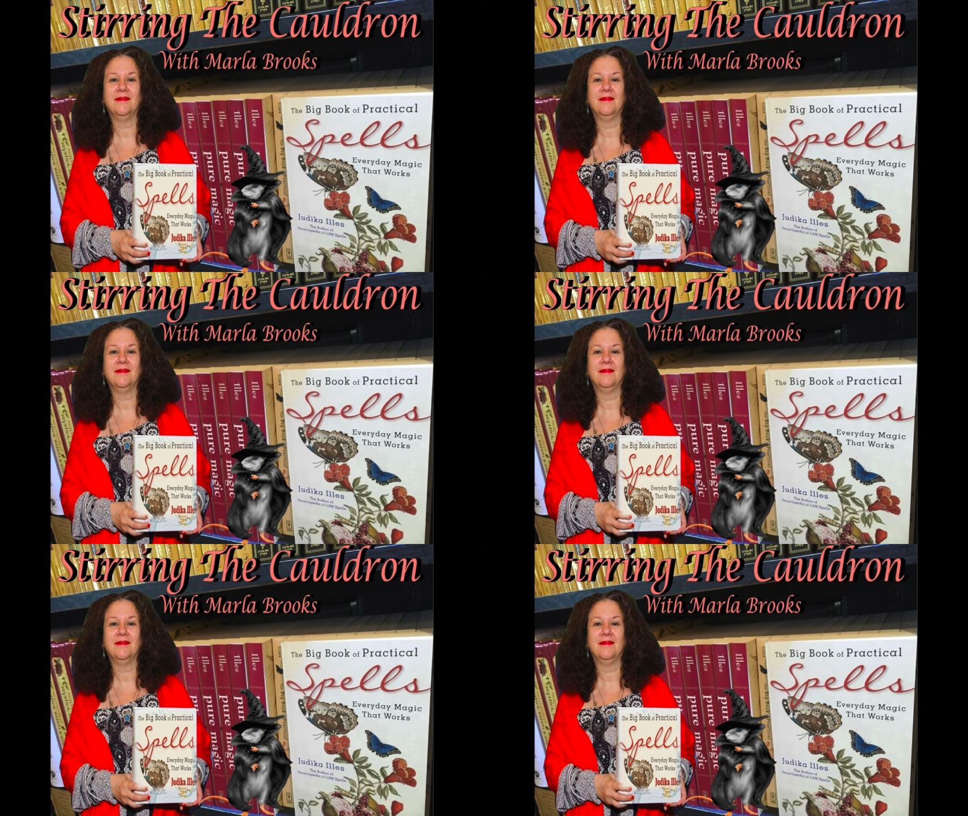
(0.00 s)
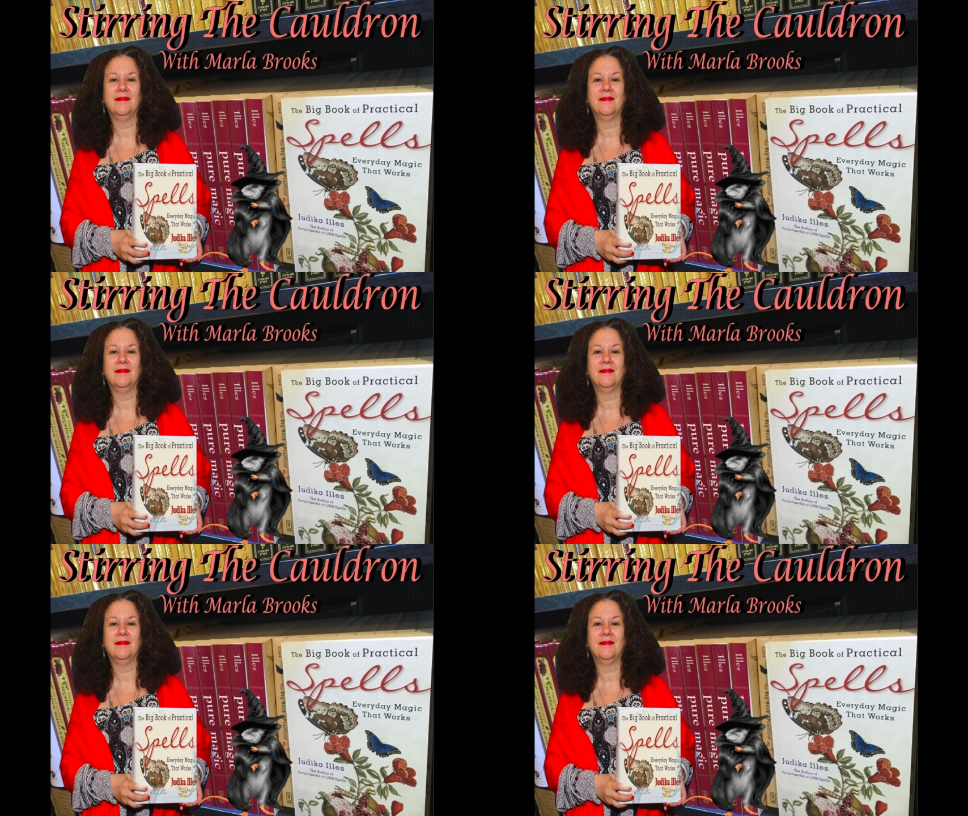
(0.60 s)

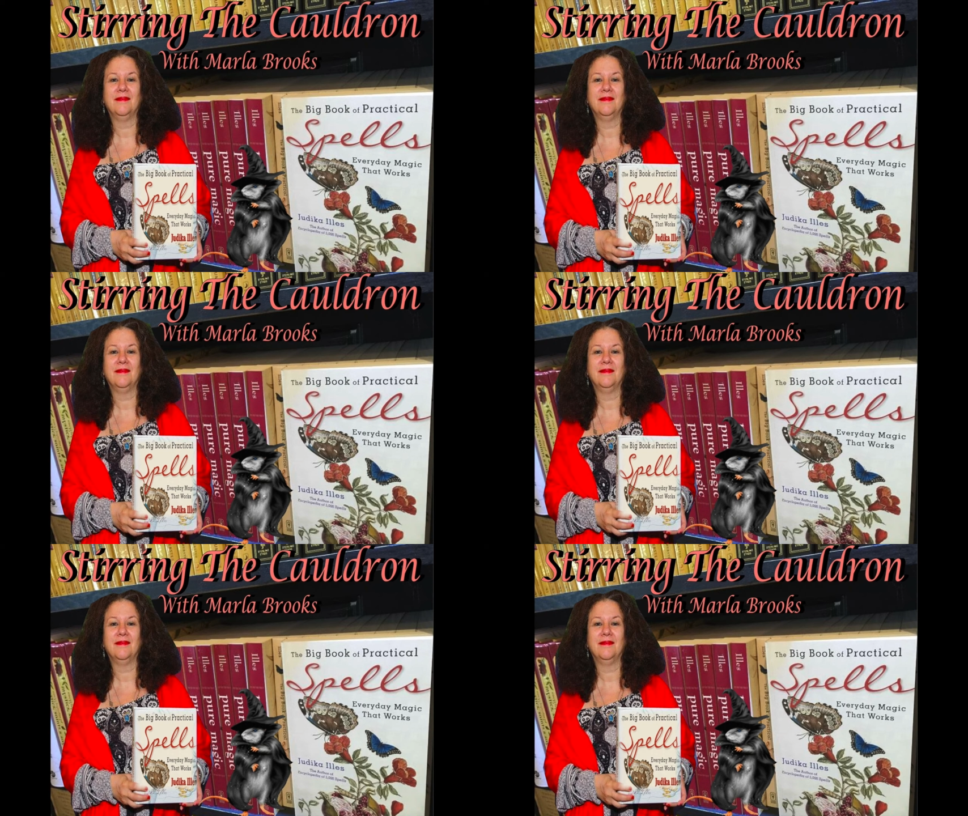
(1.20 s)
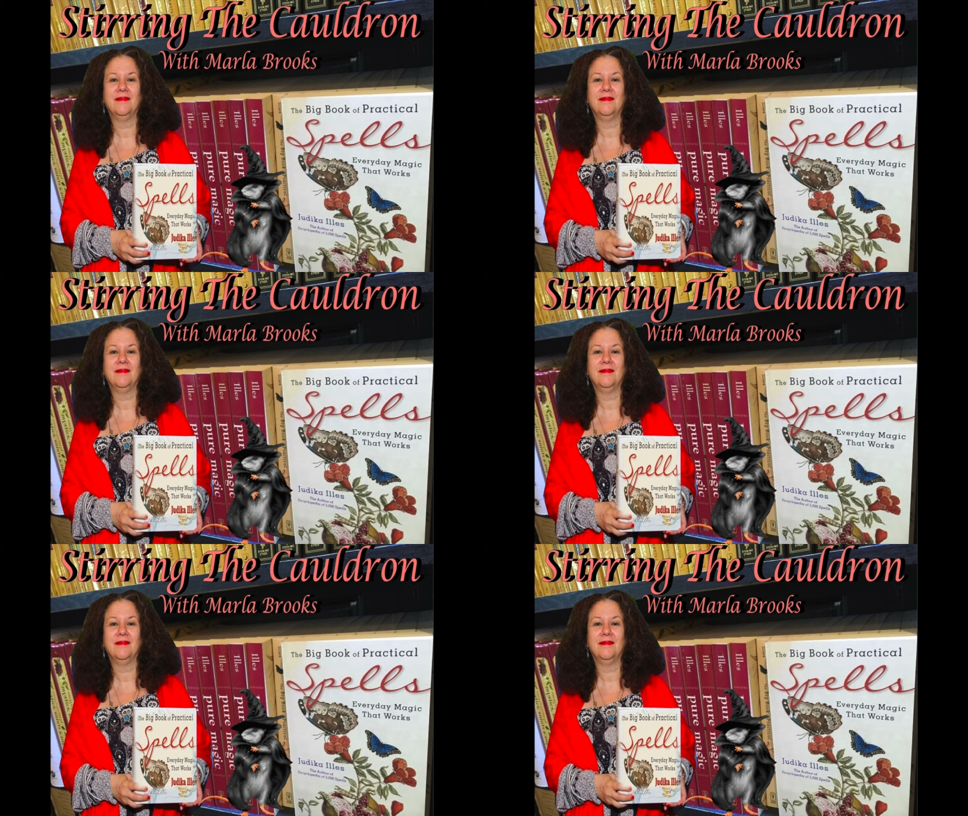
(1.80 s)

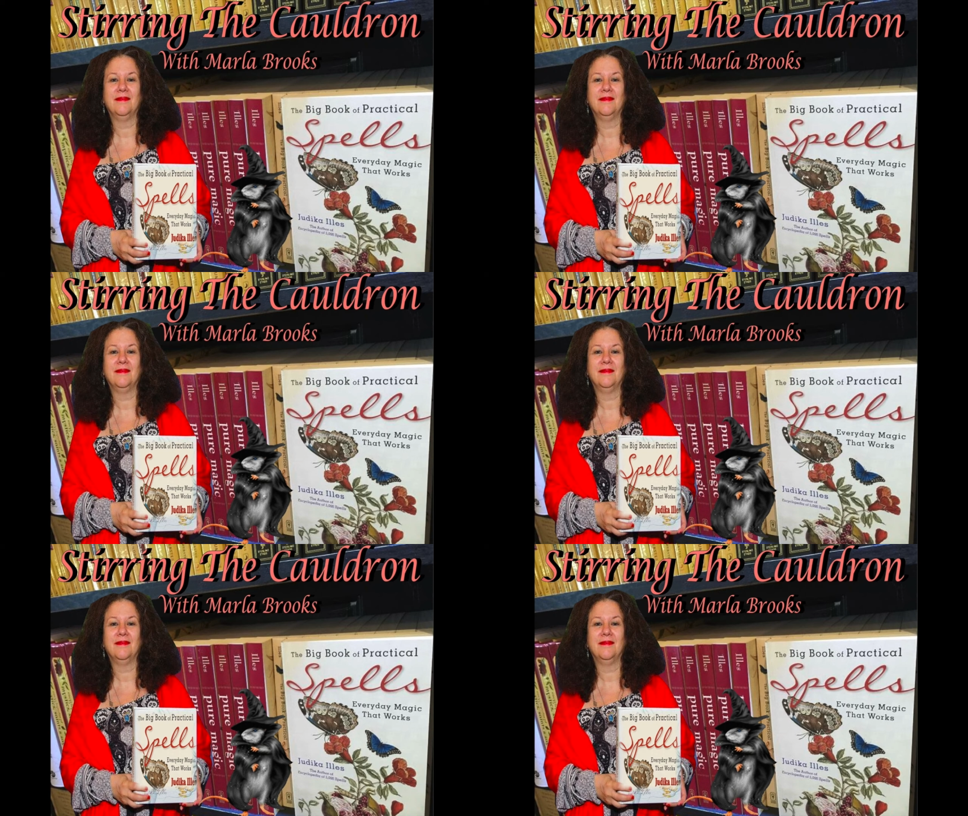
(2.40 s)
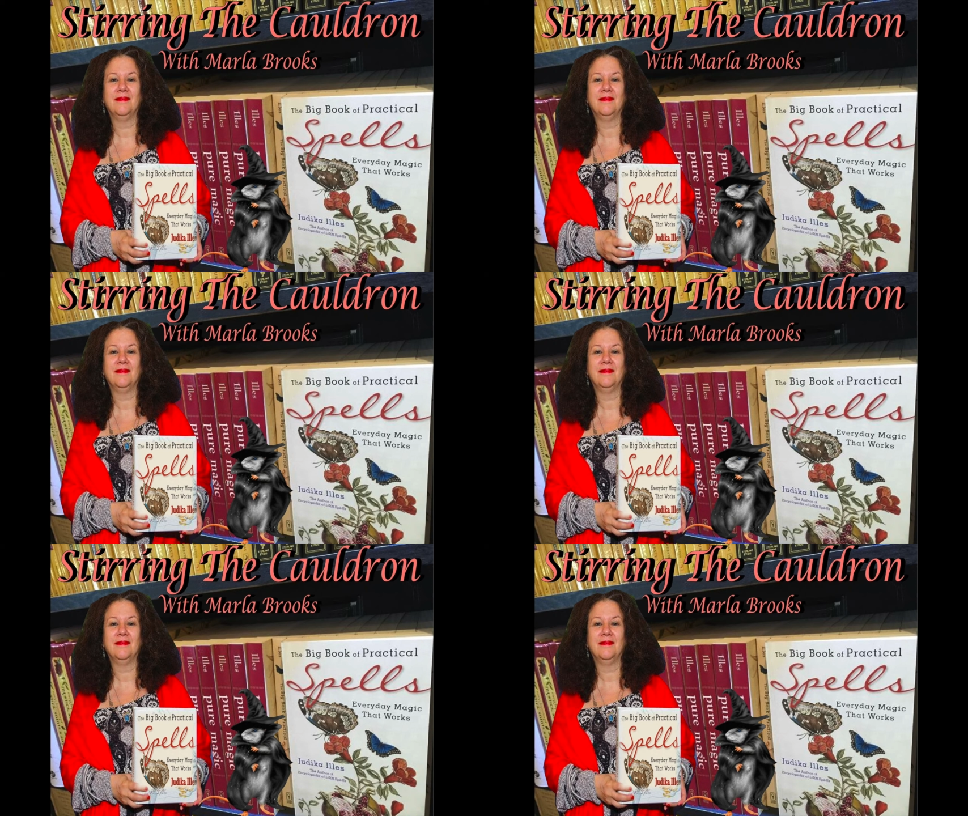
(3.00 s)

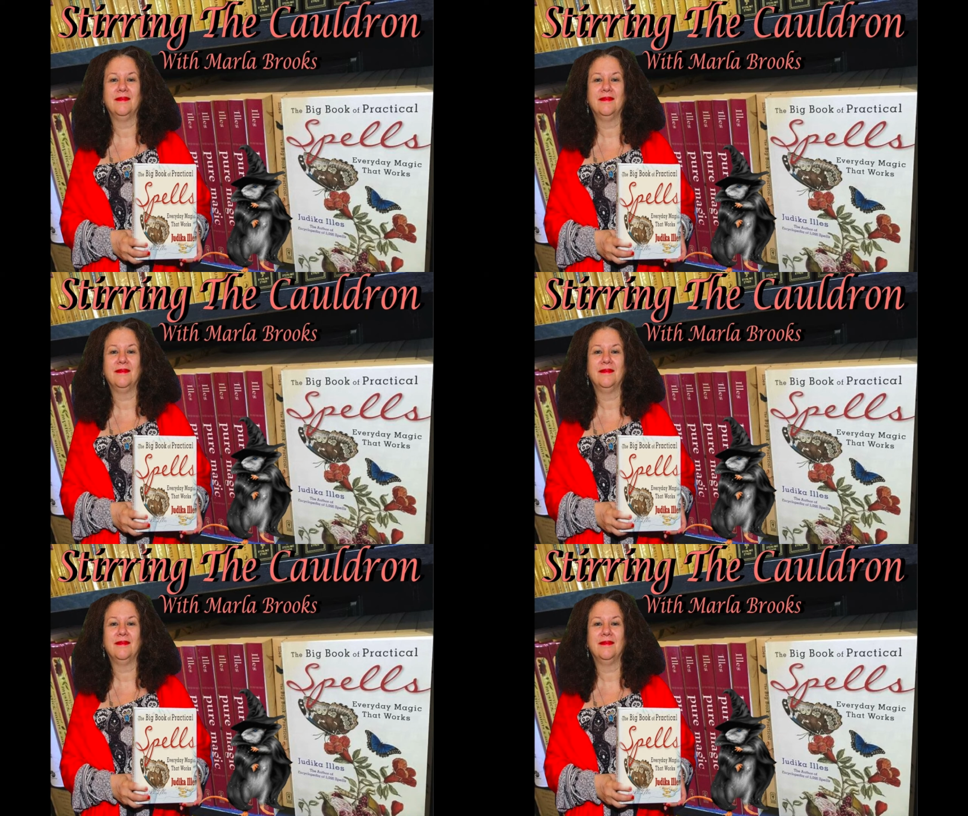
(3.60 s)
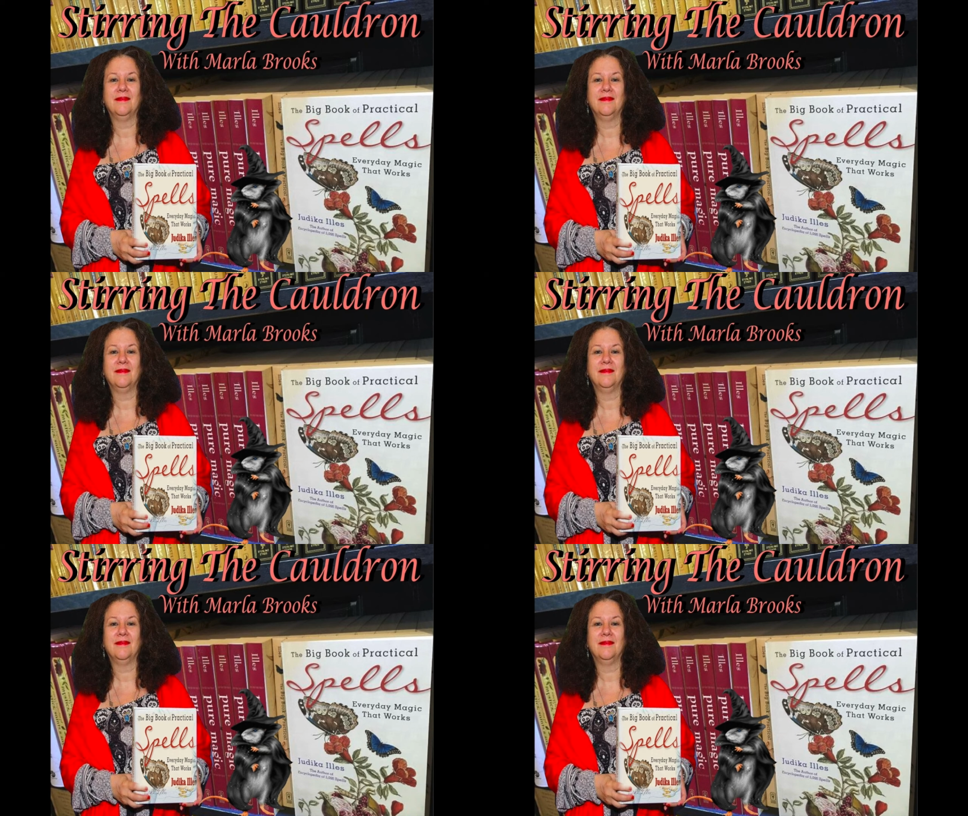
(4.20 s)

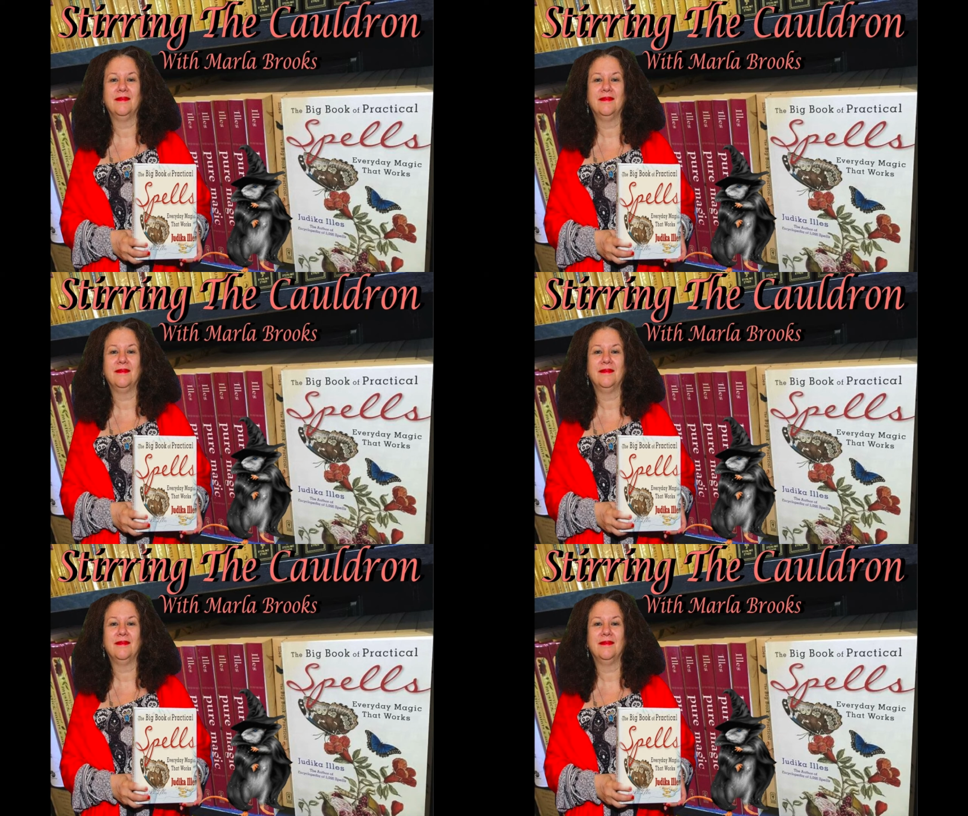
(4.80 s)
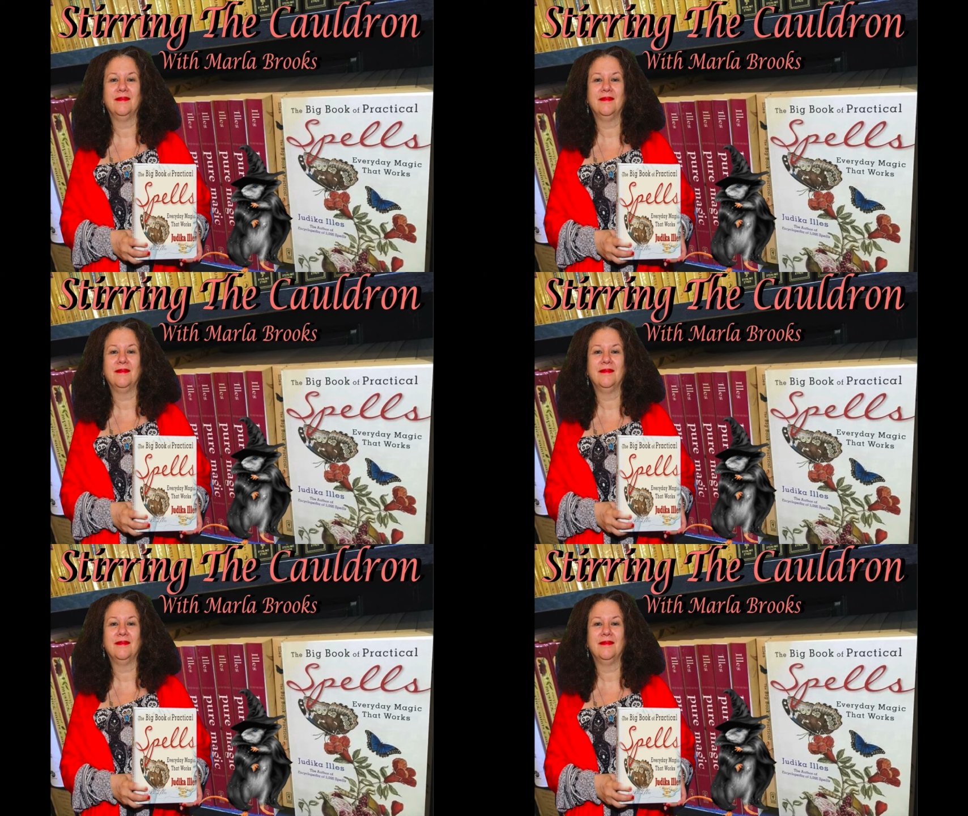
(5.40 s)

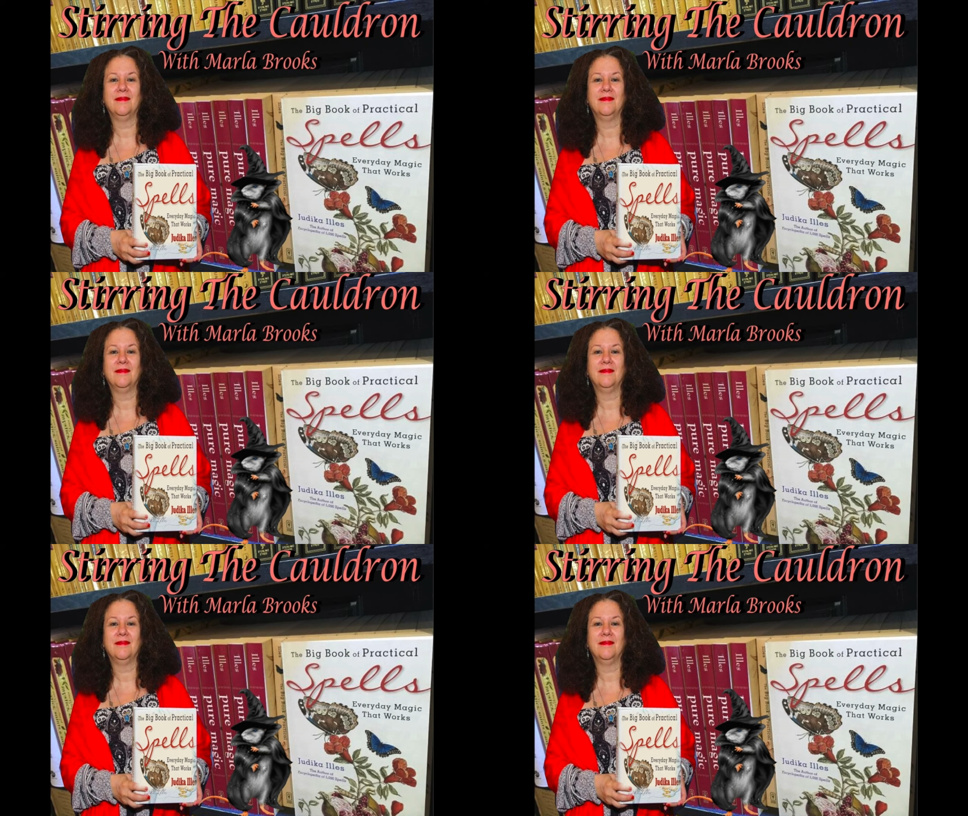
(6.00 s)
[no speech]